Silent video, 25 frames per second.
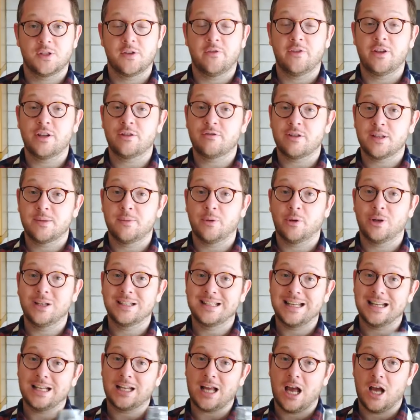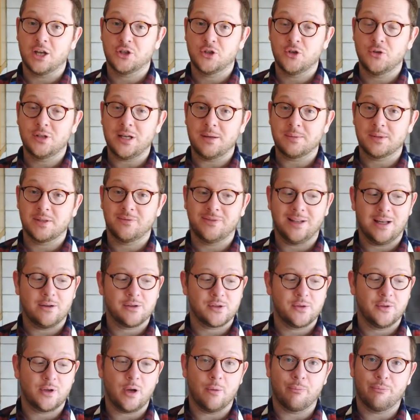So for this recipe, we're gonna take our two types of flour.
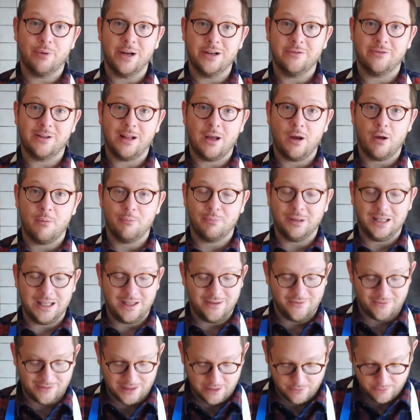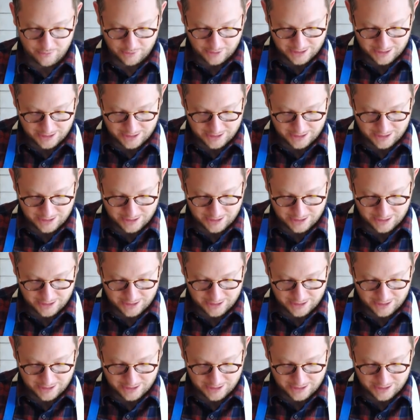So we've got bread flour and plain flour.